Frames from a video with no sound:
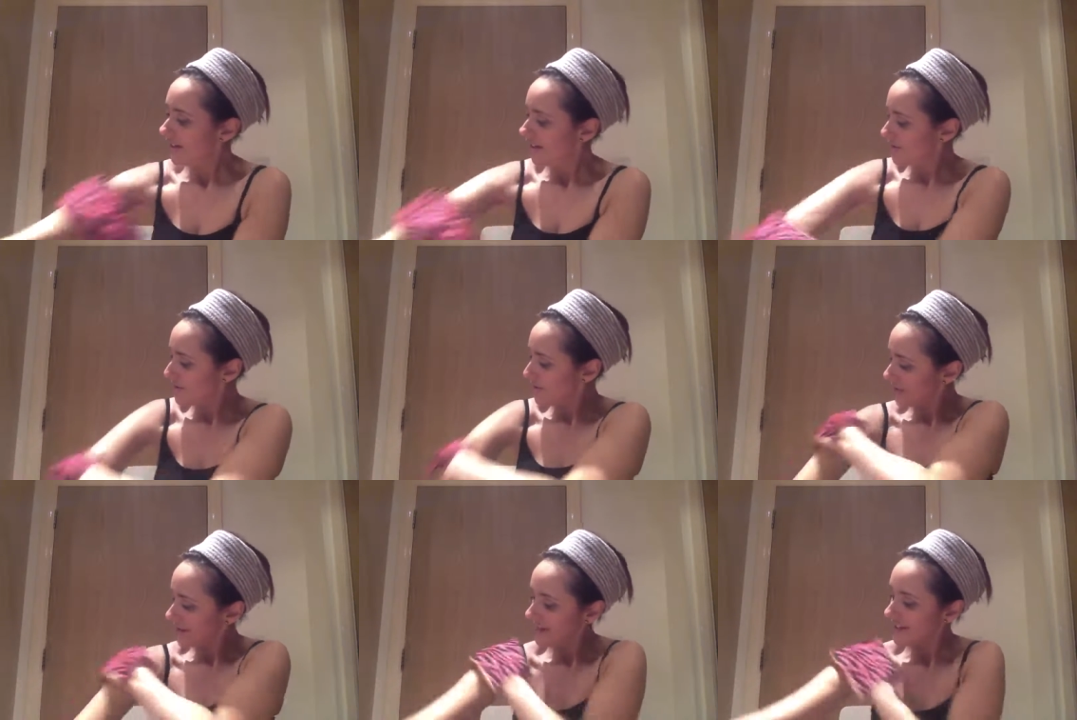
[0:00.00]
and doing
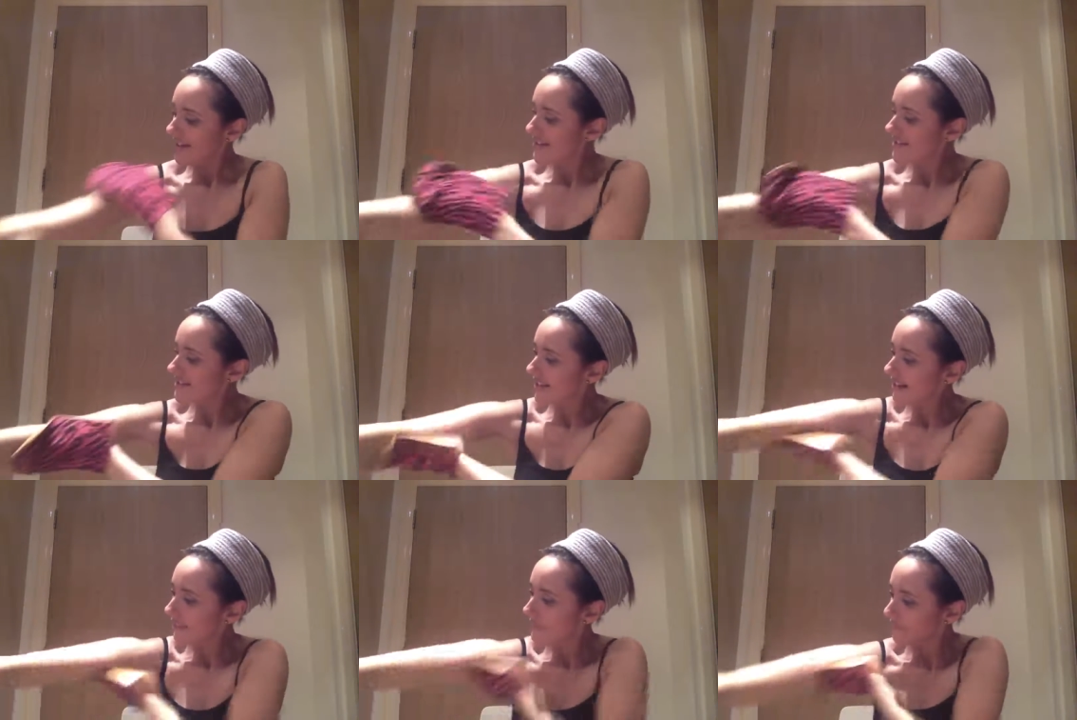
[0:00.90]
it like this.
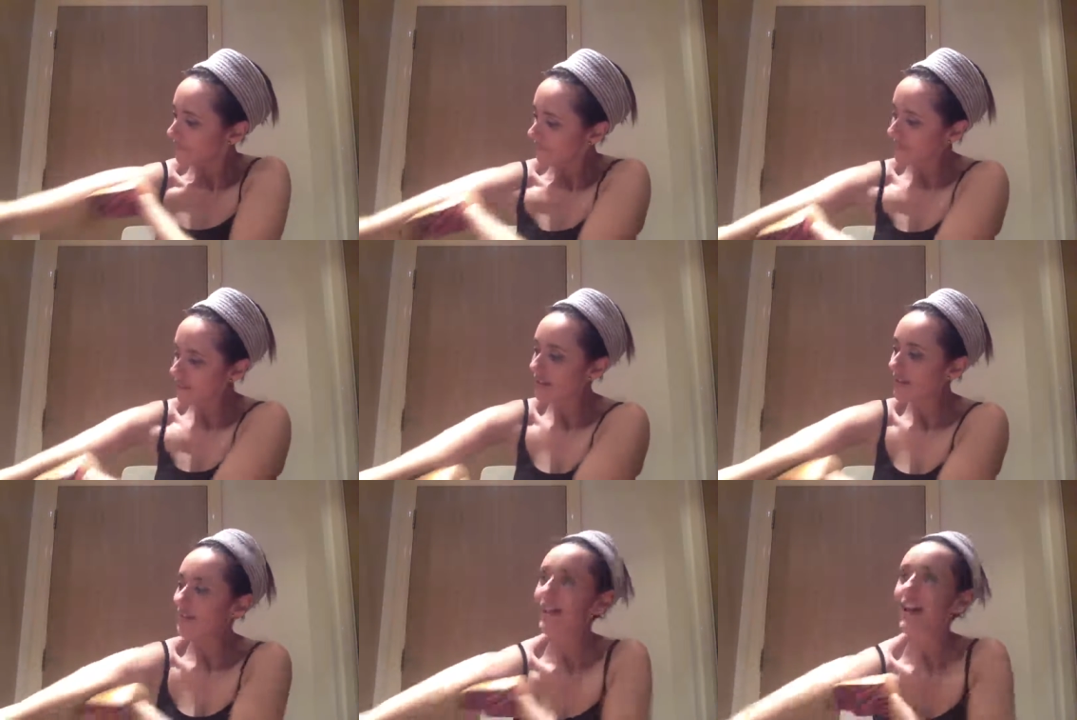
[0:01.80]
I
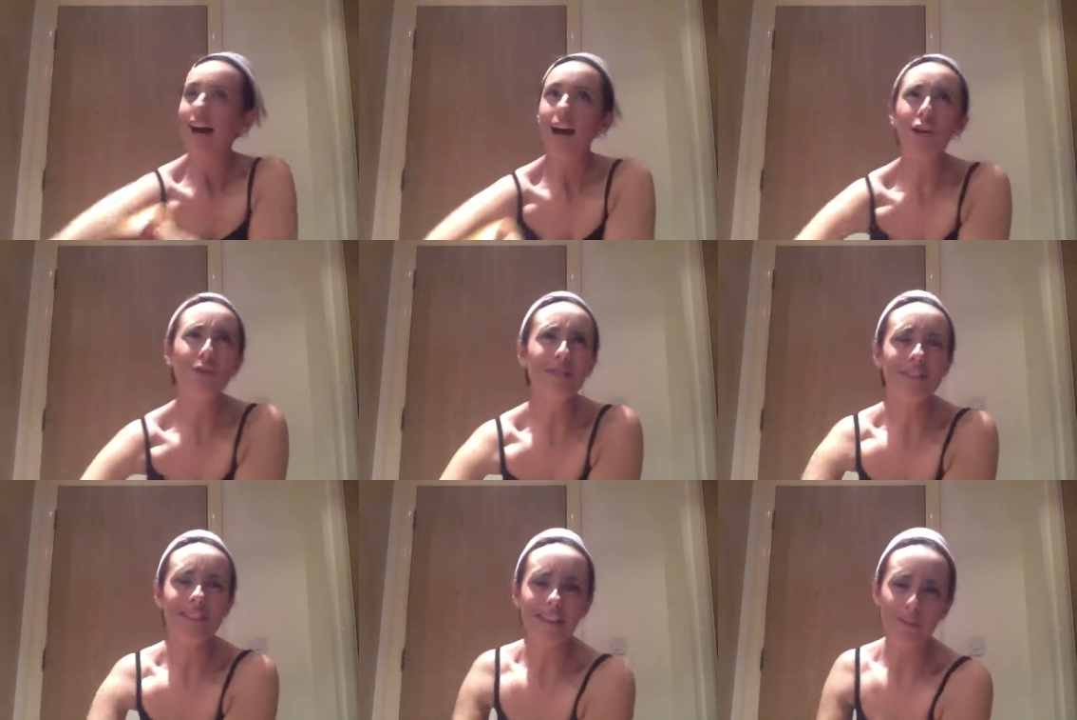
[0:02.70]
often
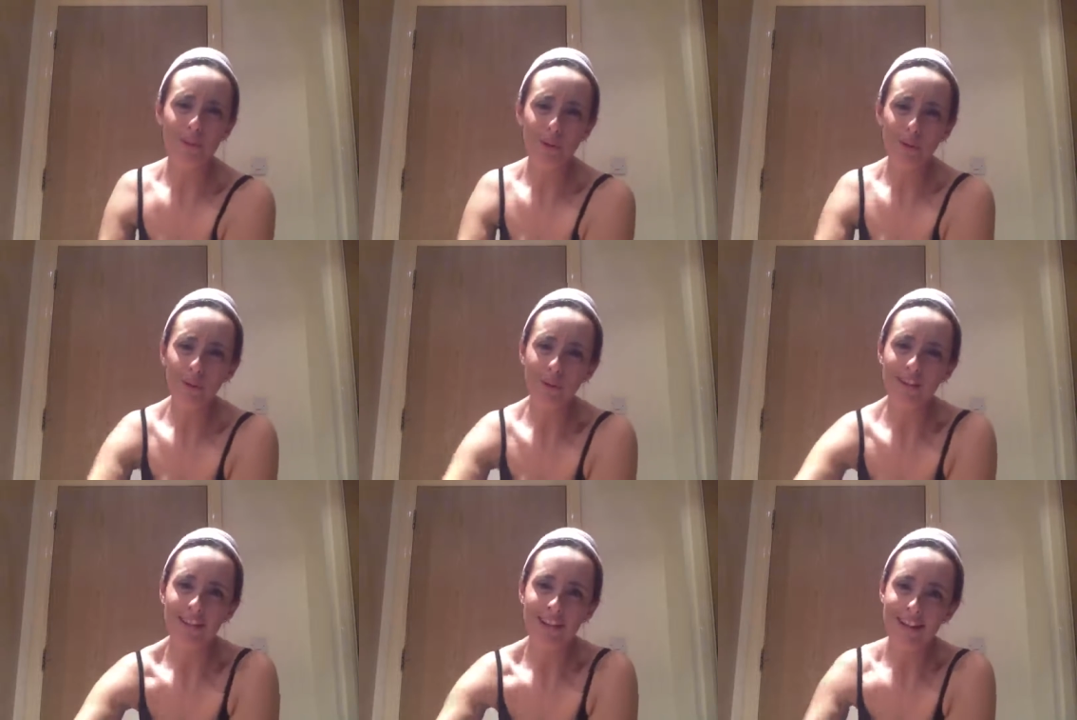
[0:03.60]
think about what I'm
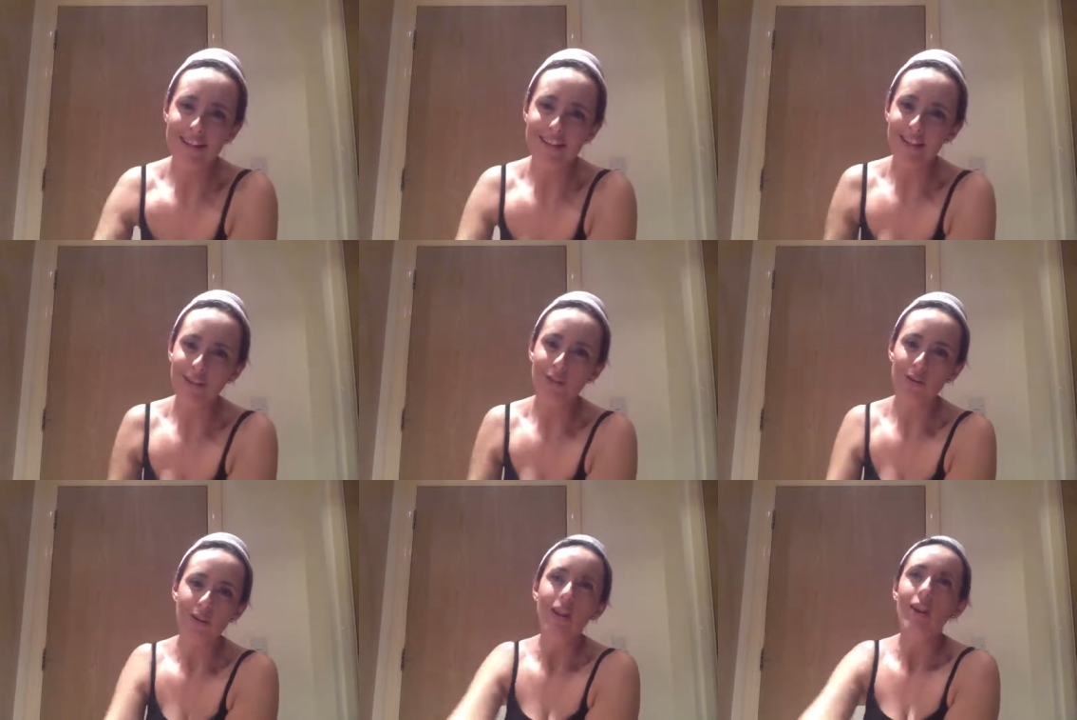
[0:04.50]
wearing the next day
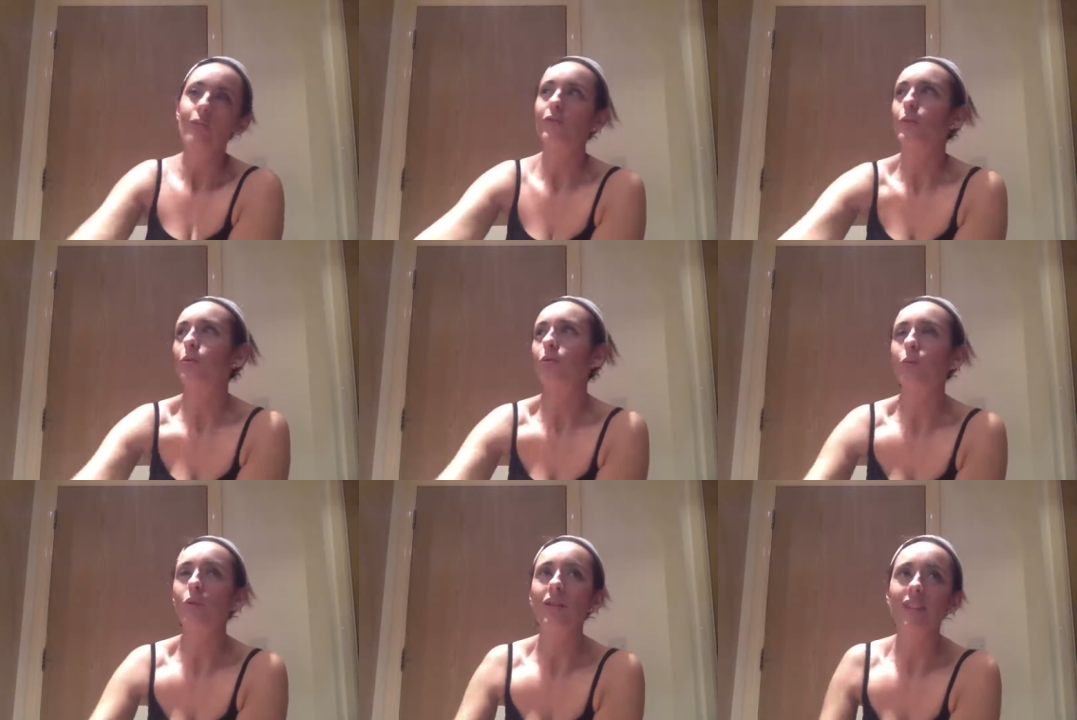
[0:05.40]
or for
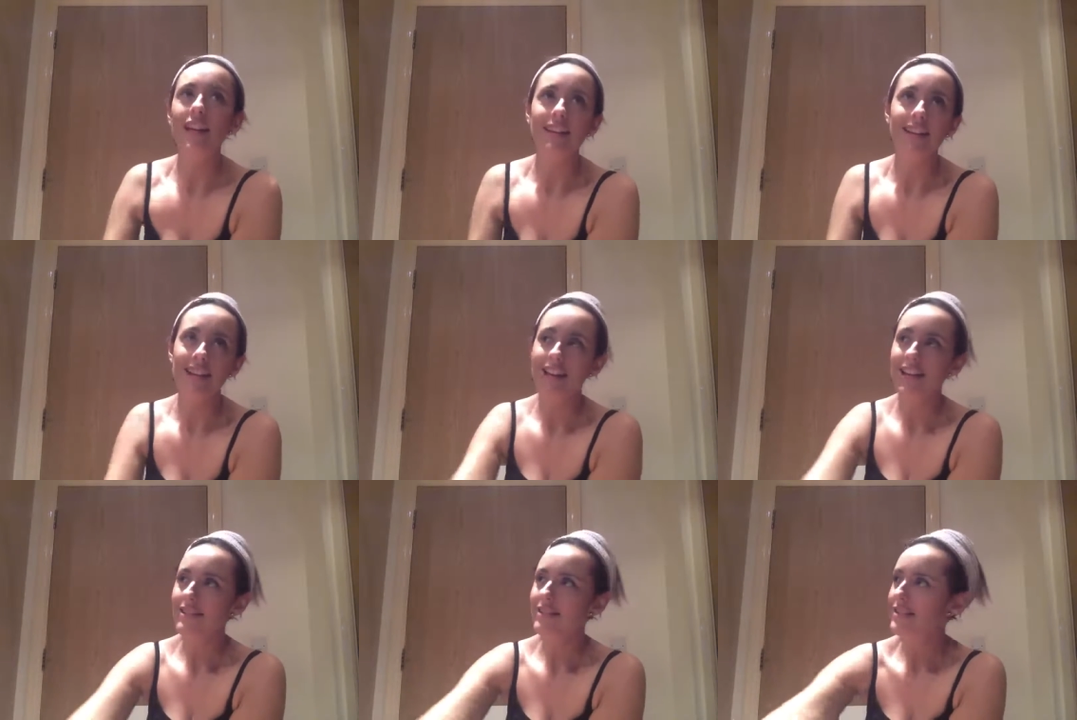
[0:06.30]
what event that
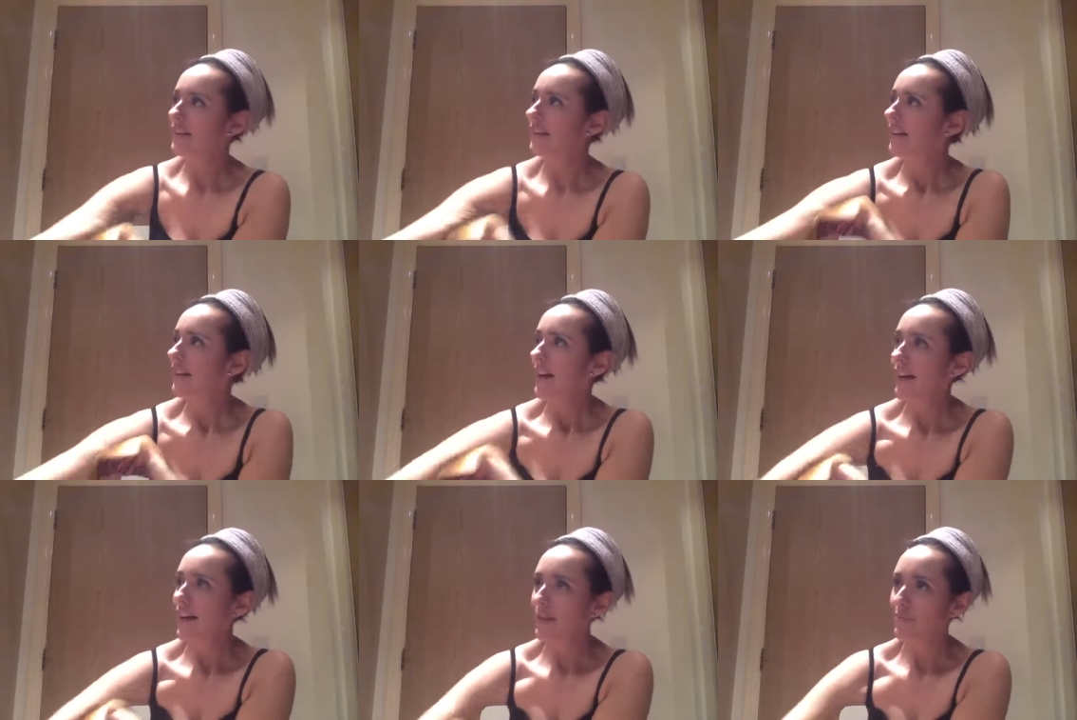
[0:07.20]
it is.
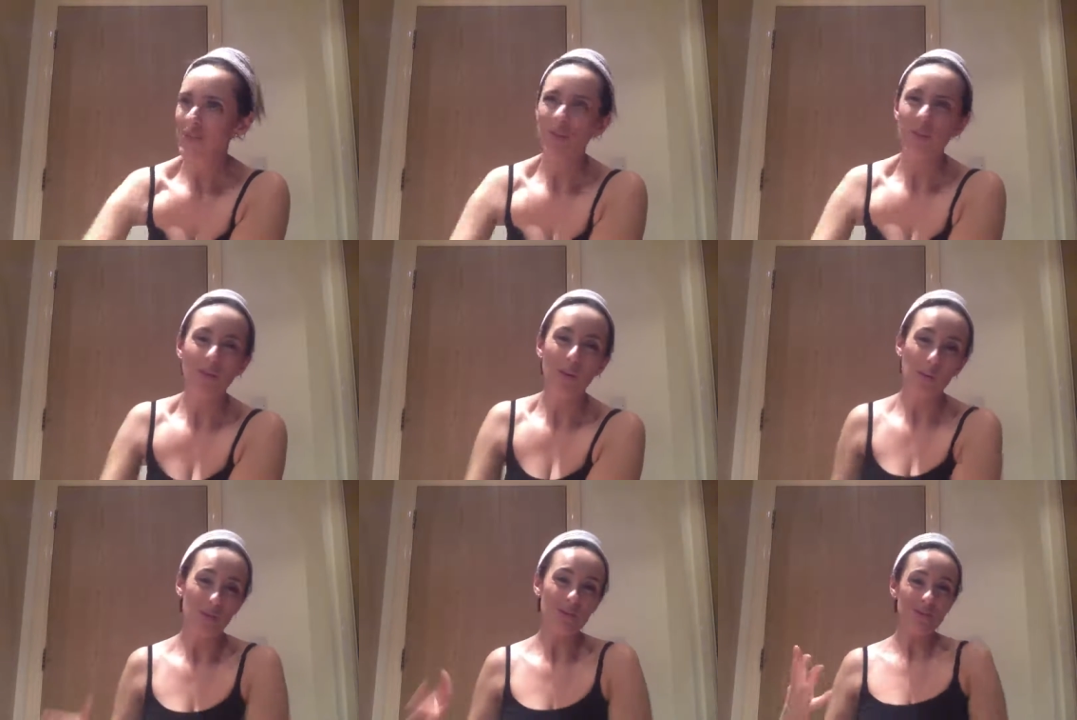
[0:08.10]
So if I
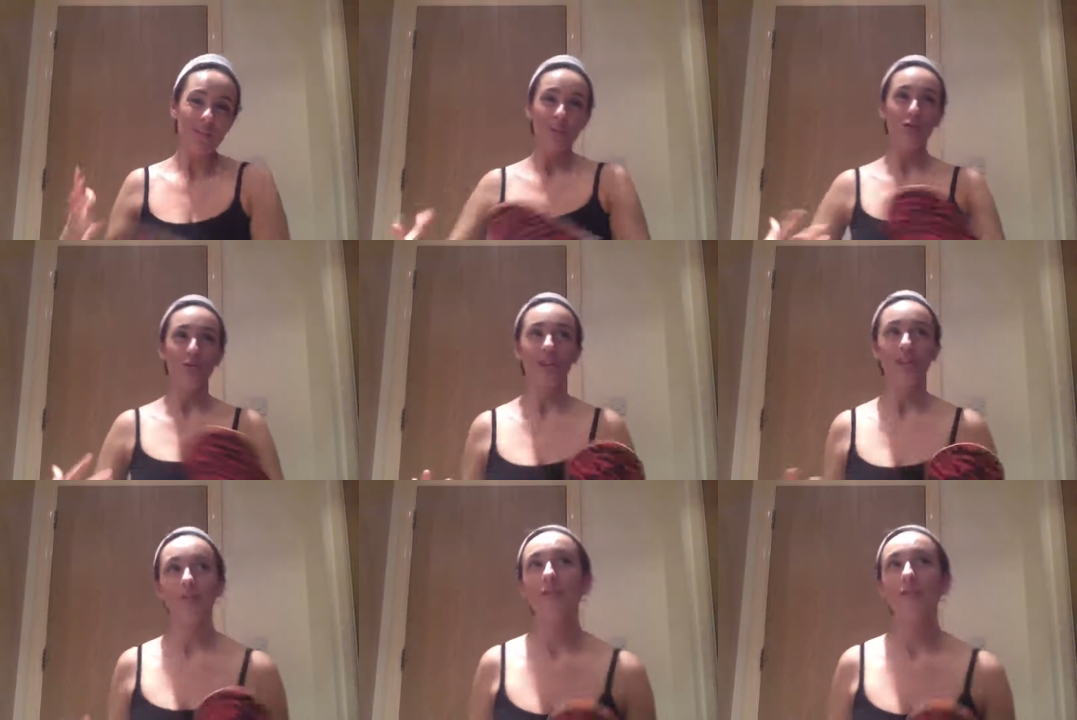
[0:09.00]
was doing it for